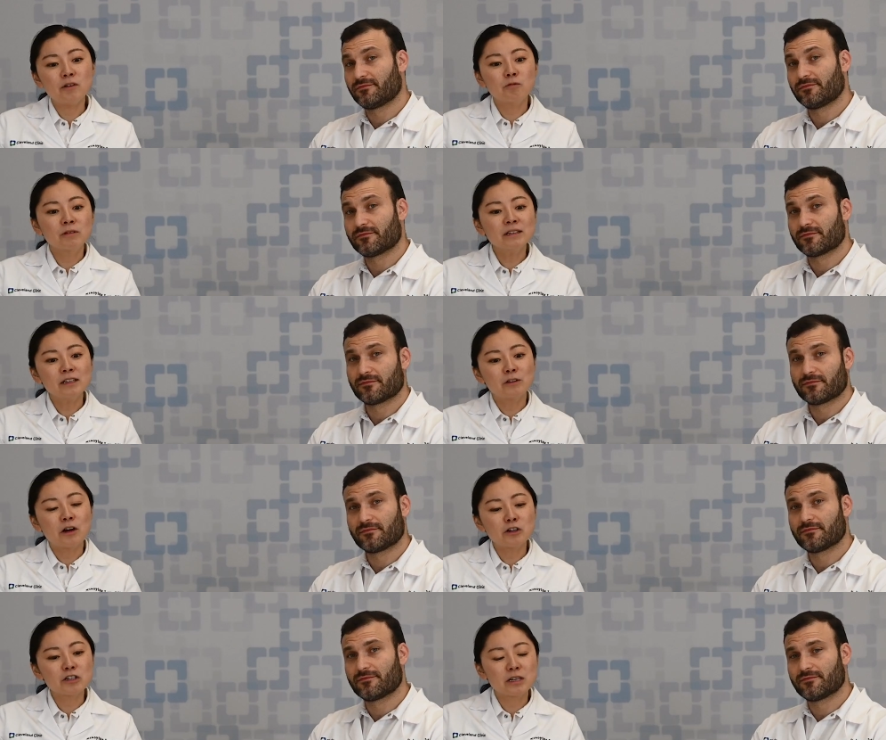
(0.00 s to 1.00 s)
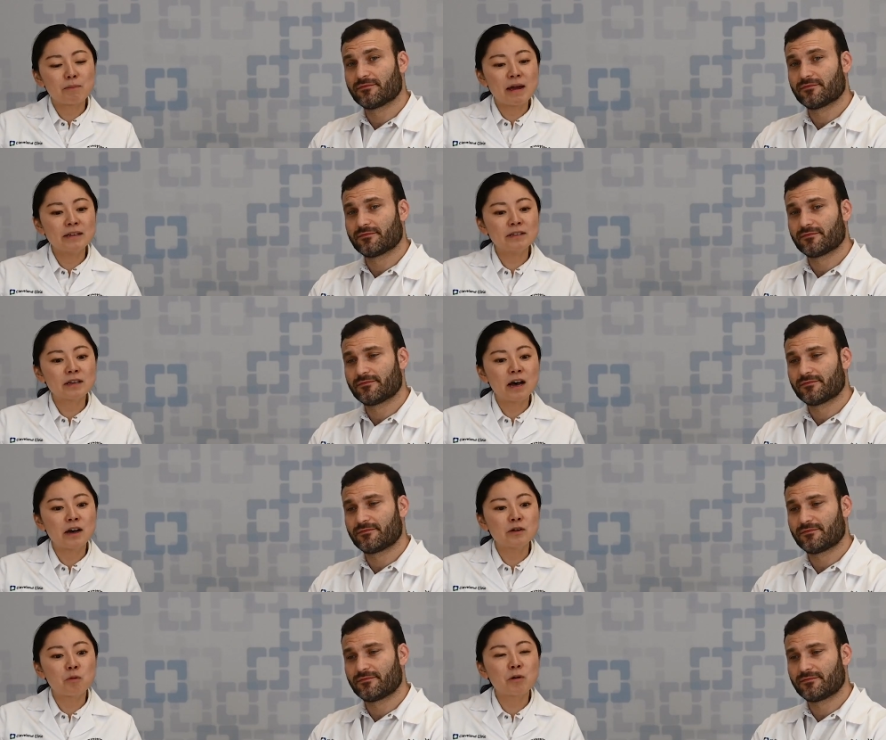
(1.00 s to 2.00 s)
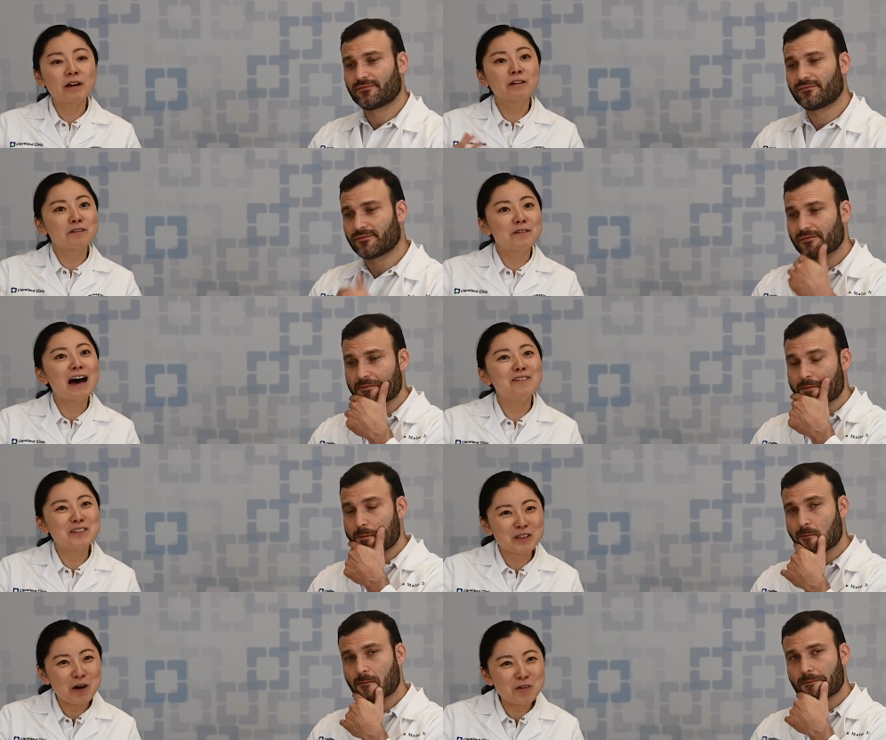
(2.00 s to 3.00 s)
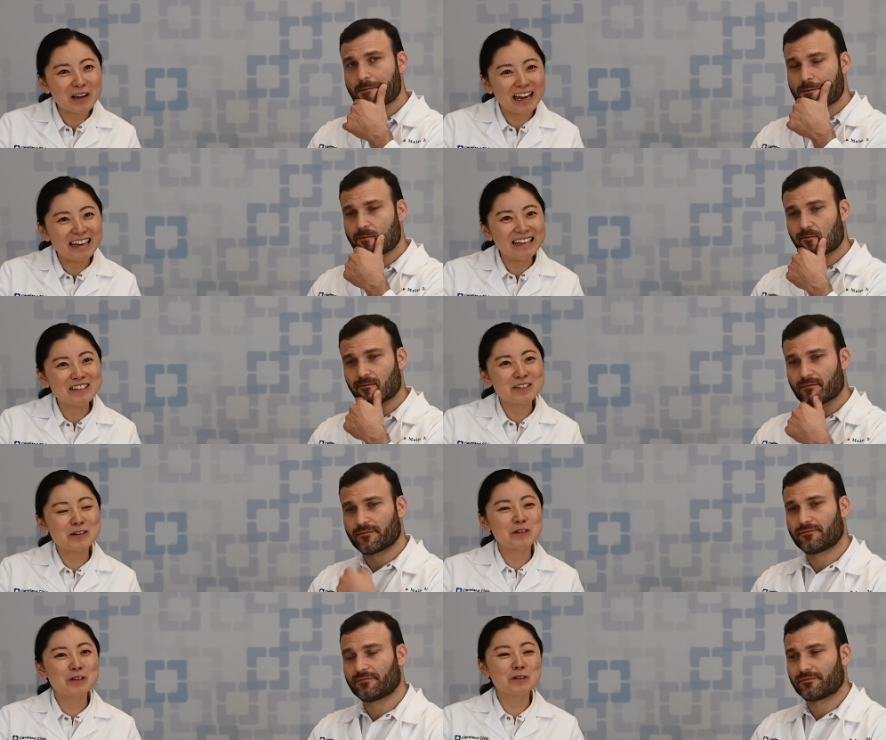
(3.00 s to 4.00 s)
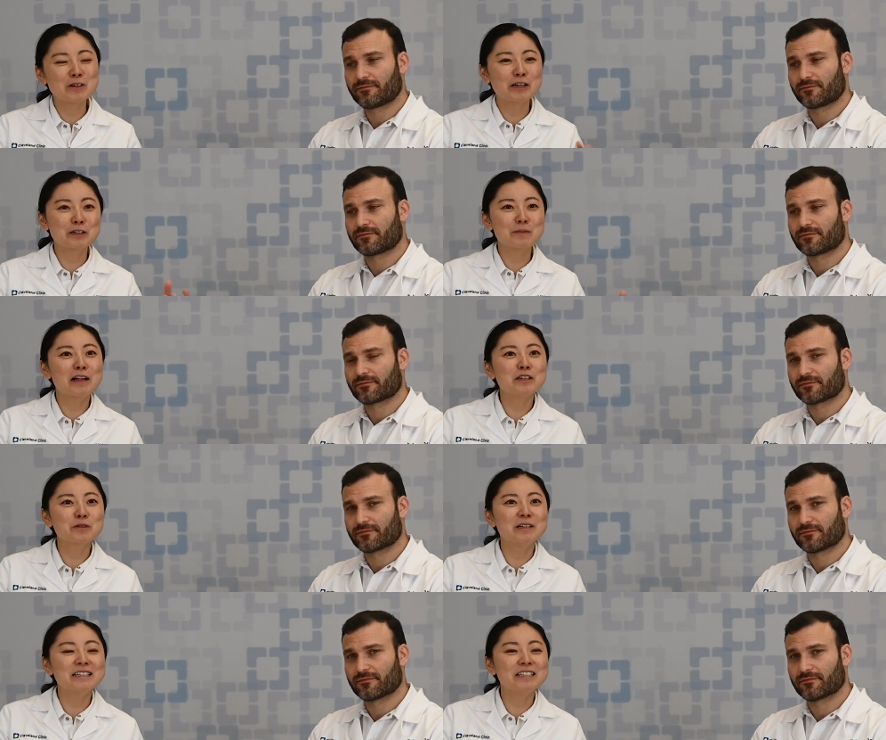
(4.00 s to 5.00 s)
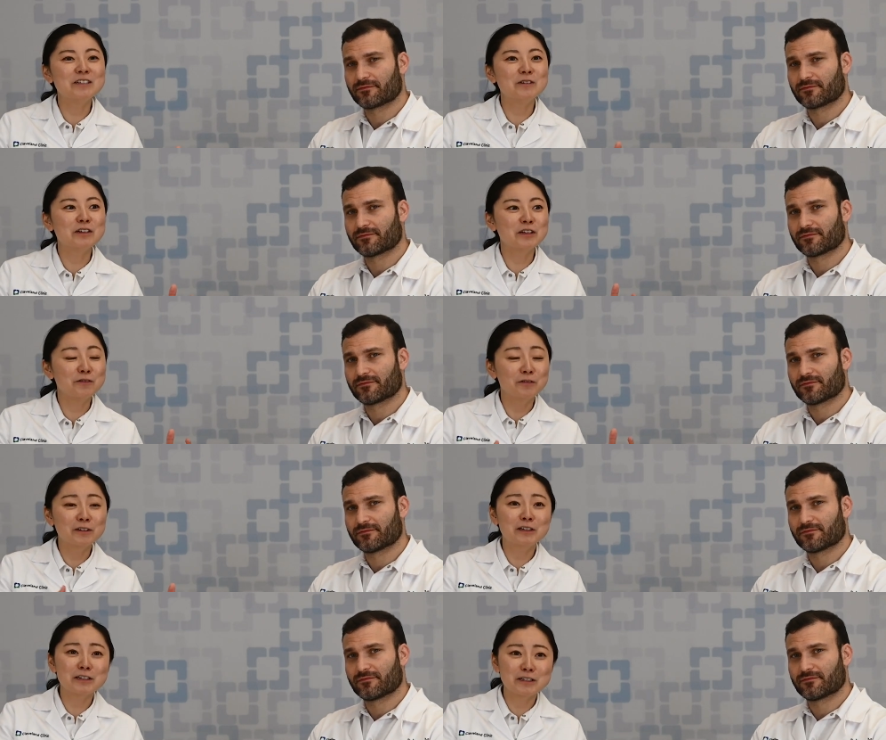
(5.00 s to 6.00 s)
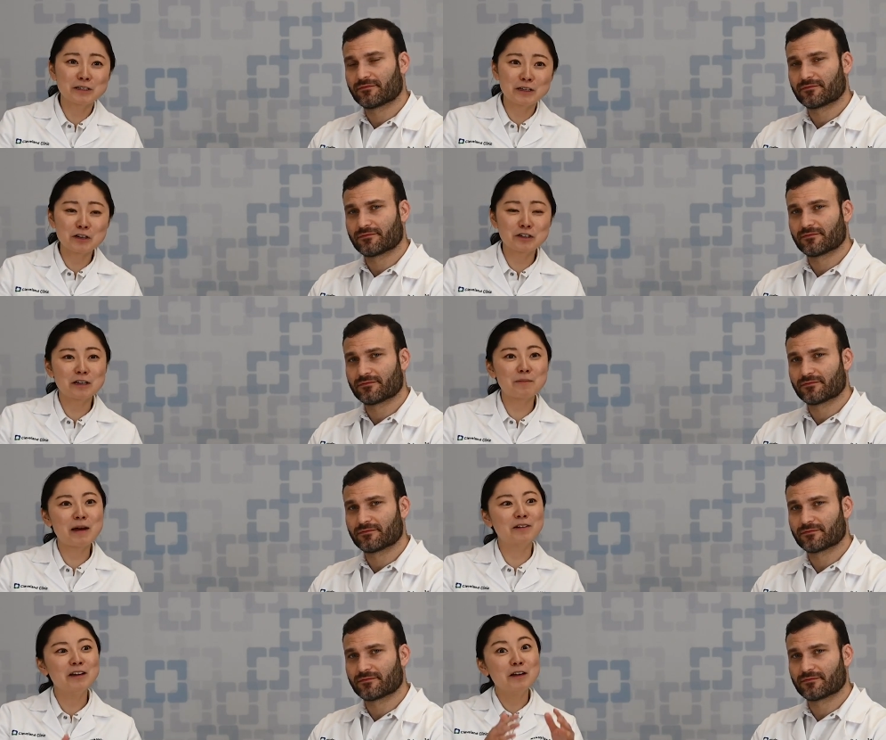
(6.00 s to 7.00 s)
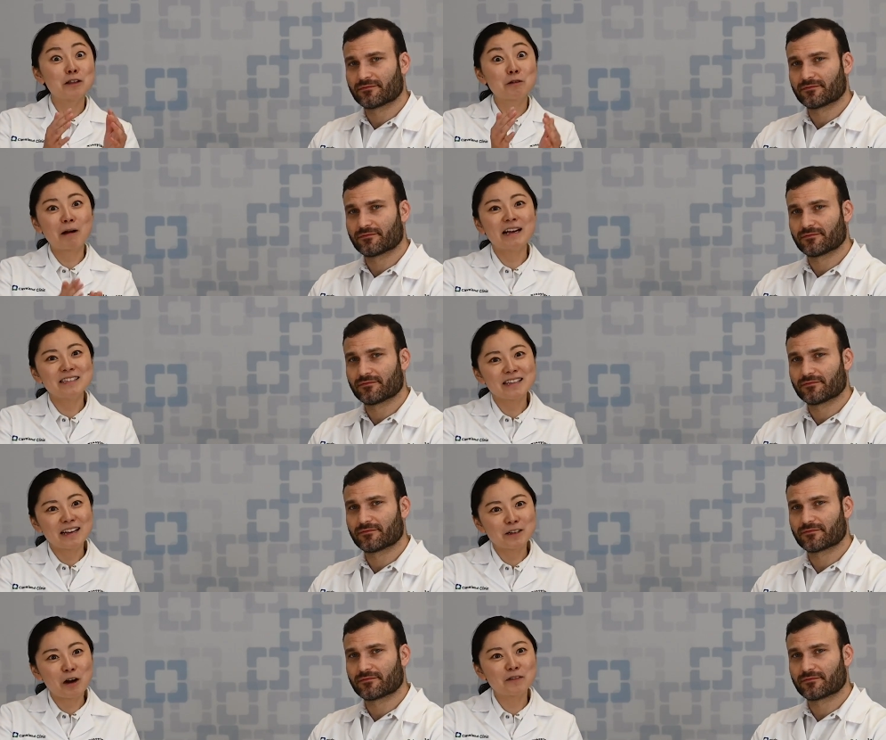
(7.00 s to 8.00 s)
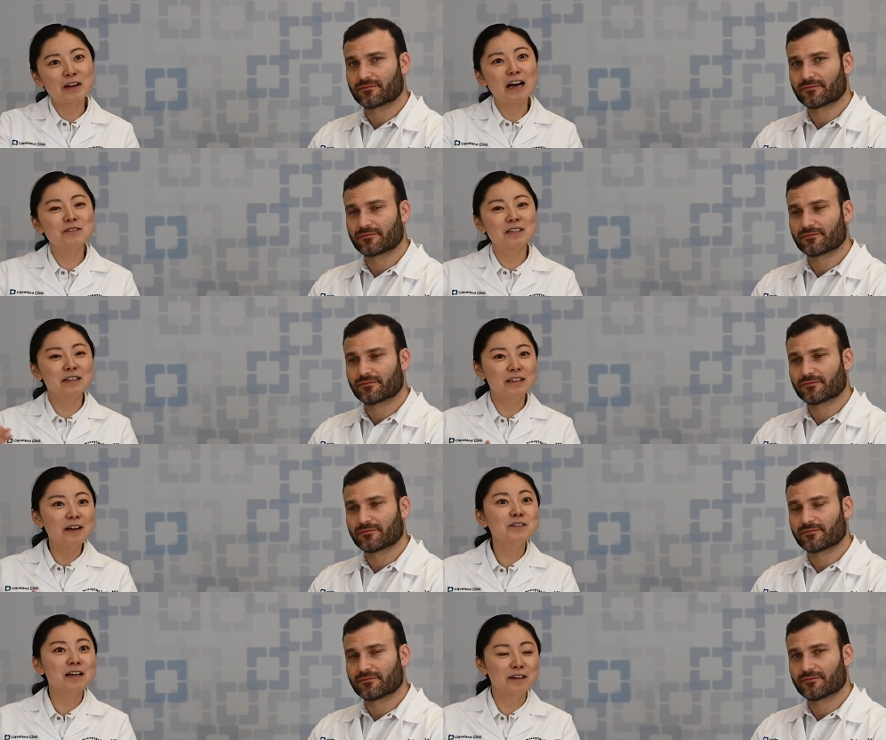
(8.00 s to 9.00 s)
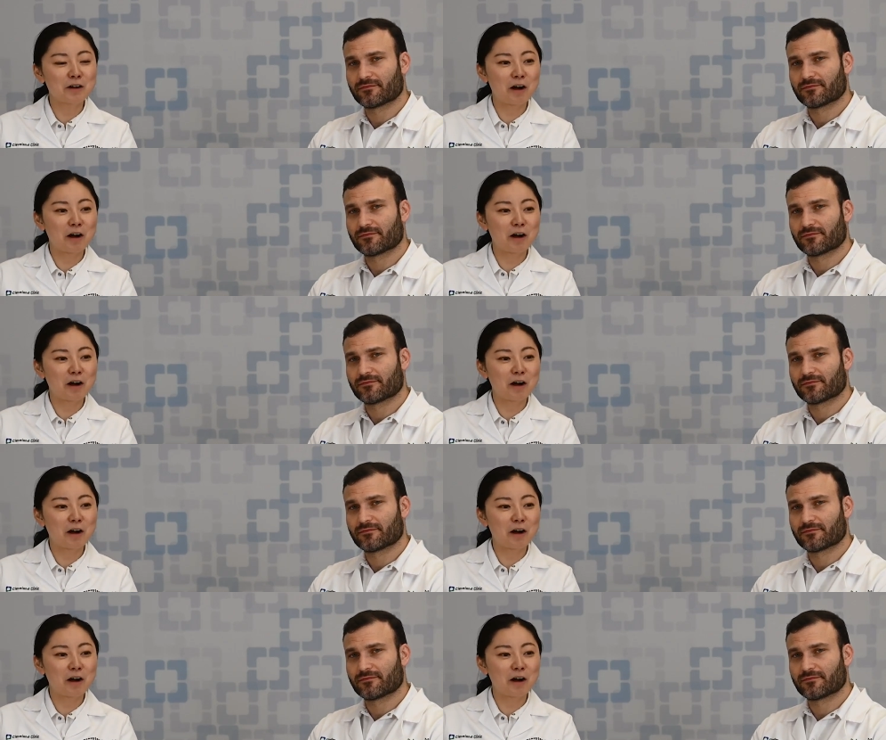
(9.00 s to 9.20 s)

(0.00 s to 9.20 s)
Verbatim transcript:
Speaker 1: it really largely depends on where the valve is located. So, you know, Dr. Malas went into a really good discussion about the right-sided heart valves and the left-sided